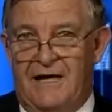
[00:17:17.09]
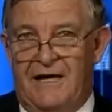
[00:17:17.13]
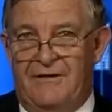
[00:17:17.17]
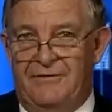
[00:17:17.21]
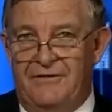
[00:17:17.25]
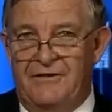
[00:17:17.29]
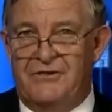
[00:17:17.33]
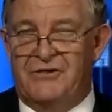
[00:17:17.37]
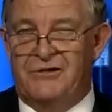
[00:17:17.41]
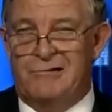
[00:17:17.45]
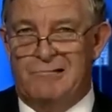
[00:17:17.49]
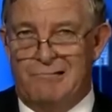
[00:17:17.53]

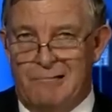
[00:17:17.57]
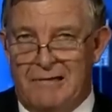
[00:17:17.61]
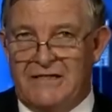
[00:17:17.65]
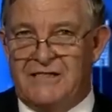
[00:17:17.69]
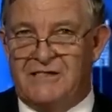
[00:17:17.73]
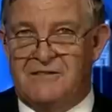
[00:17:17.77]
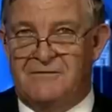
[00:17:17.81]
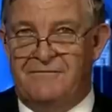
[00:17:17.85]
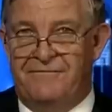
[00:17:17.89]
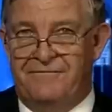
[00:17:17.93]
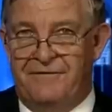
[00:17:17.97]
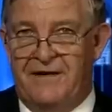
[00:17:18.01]
And this
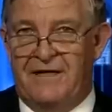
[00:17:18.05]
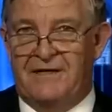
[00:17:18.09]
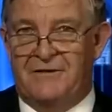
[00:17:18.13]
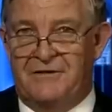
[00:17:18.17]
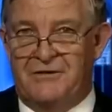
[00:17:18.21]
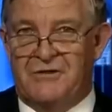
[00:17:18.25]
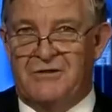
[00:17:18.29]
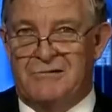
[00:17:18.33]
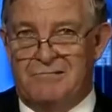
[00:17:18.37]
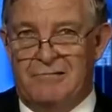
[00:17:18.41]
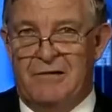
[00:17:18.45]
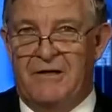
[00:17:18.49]
crest
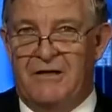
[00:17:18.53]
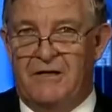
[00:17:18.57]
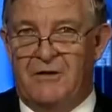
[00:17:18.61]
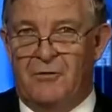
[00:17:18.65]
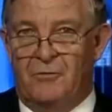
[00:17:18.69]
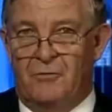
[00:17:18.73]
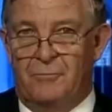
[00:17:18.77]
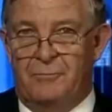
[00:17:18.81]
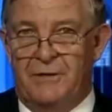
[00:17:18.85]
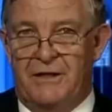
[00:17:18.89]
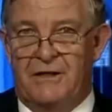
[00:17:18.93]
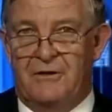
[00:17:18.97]
effect is
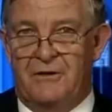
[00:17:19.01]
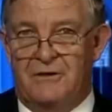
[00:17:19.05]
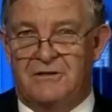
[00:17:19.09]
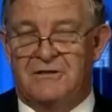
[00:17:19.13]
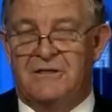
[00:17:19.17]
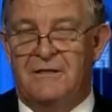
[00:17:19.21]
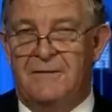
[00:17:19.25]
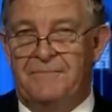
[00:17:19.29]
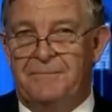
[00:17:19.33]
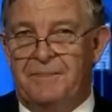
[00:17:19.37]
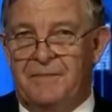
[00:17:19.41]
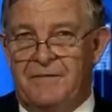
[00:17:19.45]
critical
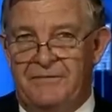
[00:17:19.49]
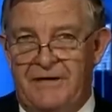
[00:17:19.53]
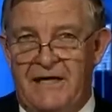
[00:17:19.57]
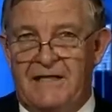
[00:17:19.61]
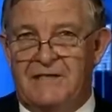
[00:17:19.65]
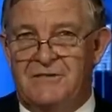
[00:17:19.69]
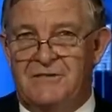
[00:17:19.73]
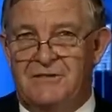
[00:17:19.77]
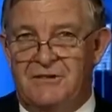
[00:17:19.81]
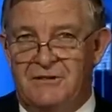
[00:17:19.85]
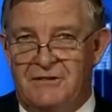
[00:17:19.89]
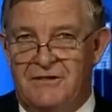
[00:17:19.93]
because
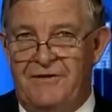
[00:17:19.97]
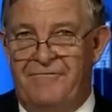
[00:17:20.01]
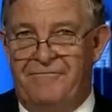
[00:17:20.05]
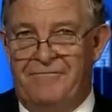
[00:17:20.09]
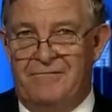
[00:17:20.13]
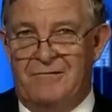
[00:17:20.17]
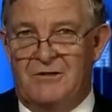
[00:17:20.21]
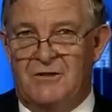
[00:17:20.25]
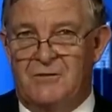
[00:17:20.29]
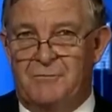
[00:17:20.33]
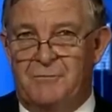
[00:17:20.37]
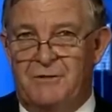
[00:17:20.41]
that's the
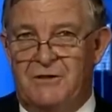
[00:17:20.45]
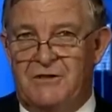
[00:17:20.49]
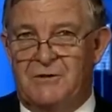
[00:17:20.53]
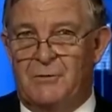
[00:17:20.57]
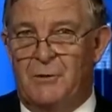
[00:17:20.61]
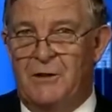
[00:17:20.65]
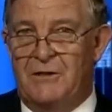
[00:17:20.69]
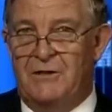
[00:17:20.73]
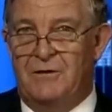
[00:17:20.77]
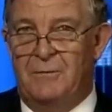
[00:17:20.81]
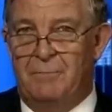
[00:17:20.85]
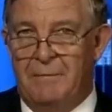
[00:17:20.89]
difference
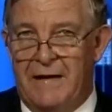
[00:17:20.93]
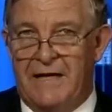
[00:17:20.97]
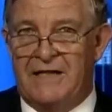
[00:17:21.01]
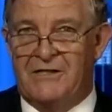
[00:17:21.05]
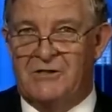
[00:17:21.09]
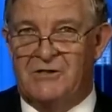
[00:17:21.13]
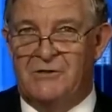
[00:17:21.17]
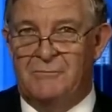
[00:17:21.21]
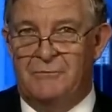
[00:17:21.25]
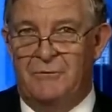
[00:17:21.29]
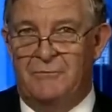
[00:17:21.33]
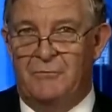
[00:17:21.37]
between the
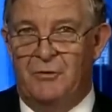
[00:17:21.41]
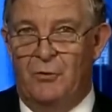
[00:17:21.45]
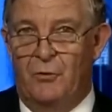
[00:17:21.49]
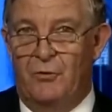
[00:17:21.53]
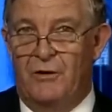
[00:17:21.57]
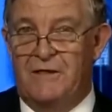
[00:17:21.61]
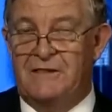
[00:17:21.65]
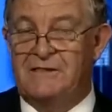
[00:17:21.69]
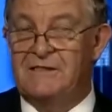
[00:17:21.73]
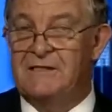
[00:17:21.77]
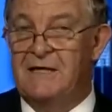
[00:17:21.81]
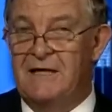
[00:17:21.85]
maximum
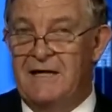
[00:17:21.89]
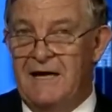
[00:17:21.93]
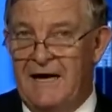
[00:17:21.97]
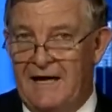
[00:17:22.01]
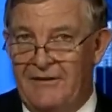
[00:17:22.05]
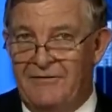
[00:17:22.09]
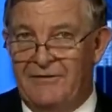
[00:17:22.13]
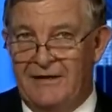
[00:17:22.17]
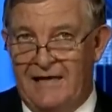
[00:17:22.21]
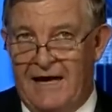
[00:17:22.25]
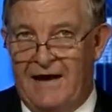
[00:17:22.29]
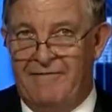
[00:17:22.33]
noise
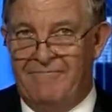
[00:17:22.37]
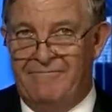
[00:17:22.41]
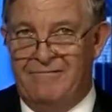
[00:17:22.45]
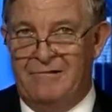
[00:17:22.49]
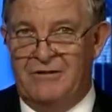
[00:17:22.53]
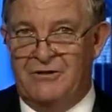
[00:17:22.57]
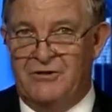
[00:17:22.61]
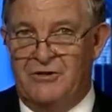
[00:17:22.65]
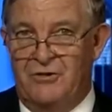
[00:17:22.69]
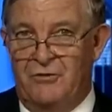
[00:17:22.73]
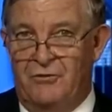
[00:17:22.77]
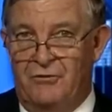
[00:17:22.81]
and the
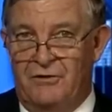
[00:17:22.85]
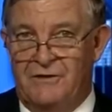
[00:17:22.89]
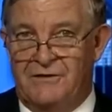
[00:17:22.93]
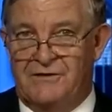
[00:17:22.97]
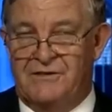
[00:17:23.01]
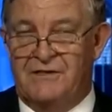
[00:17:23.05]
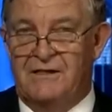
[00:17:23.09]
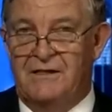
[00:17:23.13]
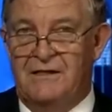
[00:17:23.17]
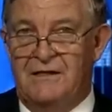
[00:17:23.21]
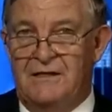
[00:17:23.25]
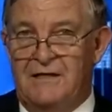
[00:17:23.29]
average
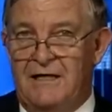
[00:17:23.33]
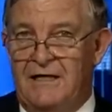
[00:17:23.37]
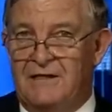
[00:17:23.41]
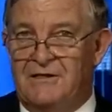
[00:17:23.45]
noise.